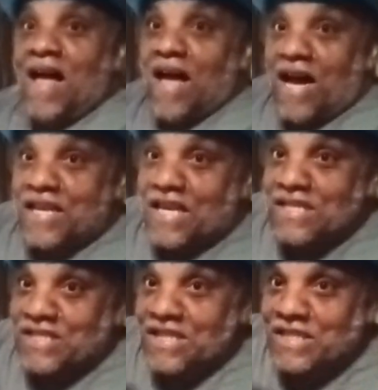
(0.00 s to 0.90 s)

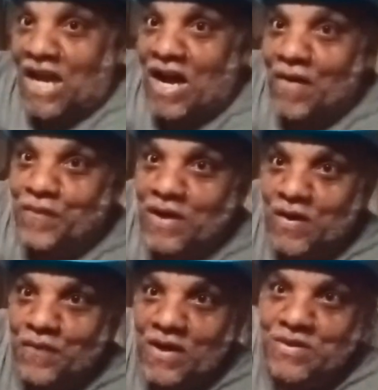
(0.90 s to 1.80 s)
against this conflict
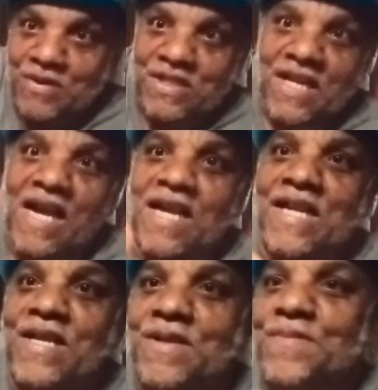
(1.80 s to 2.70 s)
of interest
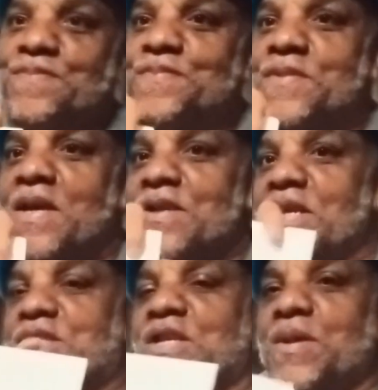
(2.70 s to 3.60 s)
thing.
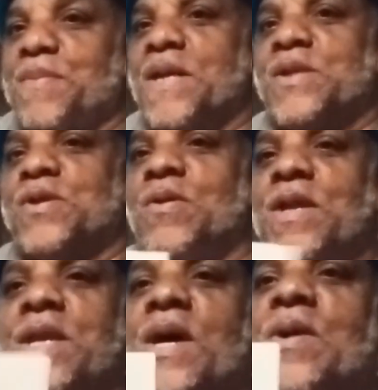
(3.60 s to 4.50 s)
This should have been
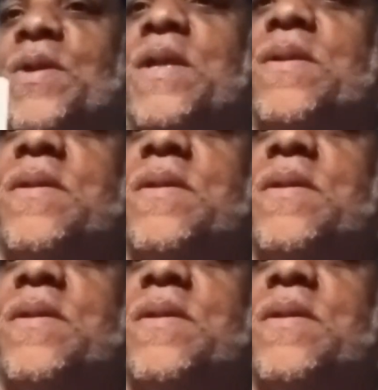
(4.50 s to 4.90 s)
duly noted.